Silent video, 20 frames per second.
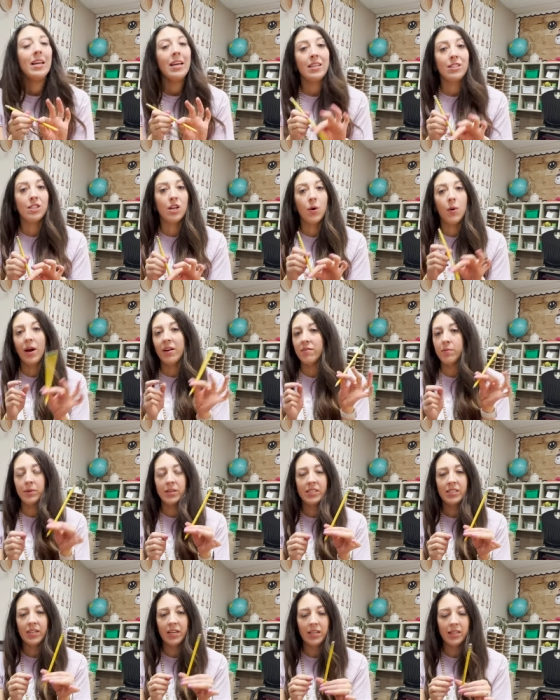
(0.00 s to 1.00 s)
So
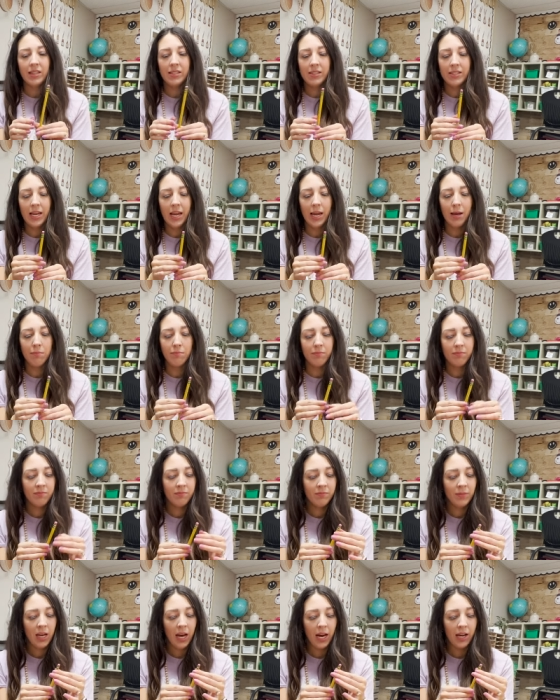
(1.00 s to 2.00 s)
everybody's getting the same
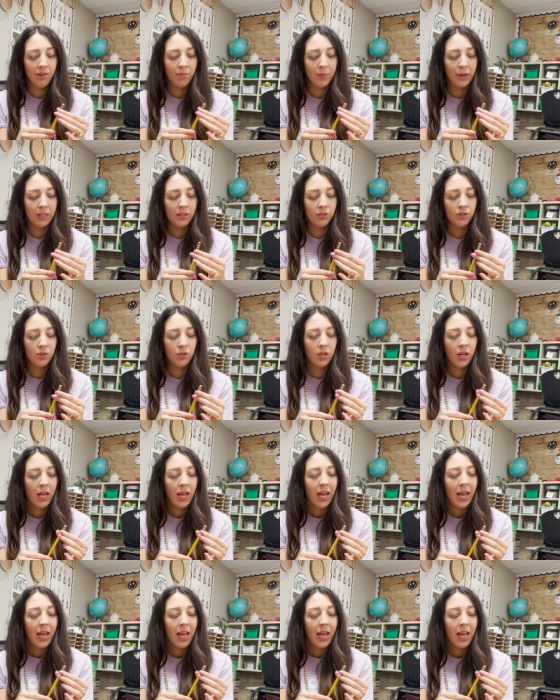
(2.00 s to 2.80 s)
kind of pencil.